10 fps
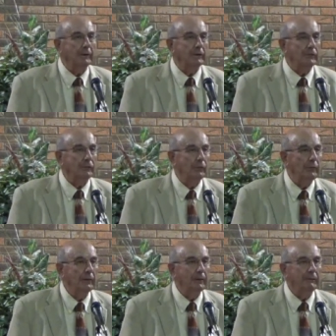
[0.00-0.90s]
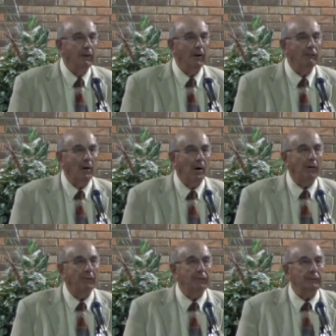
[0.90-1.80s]
He is of
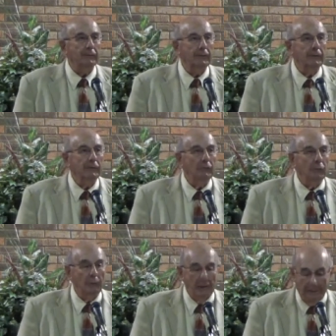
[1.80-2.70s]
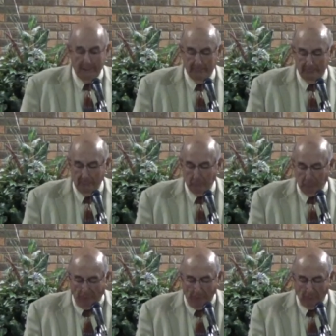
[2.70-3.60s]
honor and
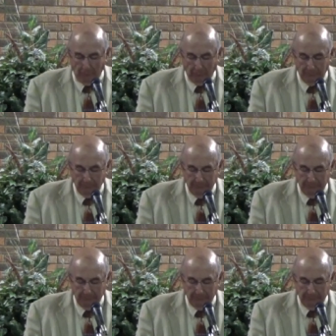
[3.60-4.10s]
power.